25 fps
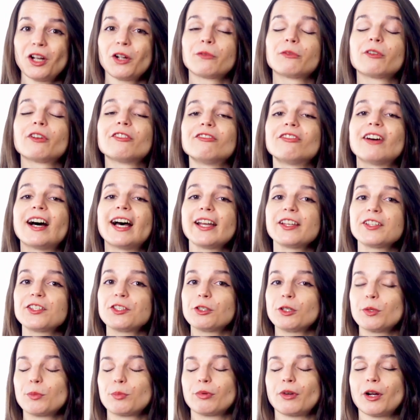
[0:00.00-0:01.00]
Revise
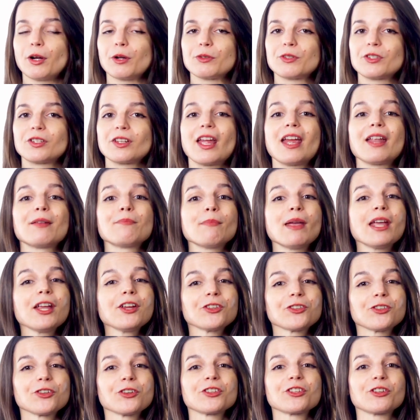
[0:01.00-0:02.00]
your approach and make
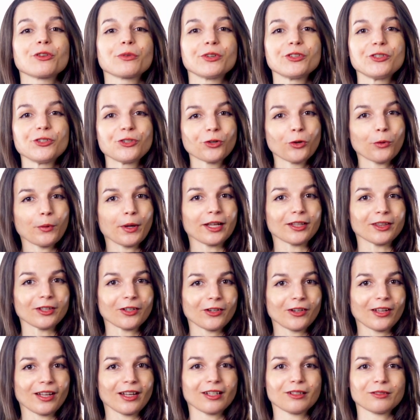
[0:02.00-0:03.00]
sure you're enjoying
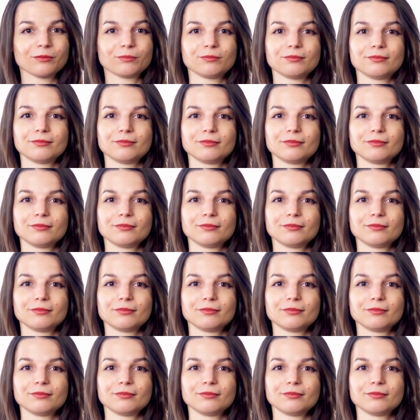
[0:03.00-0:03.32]
learning.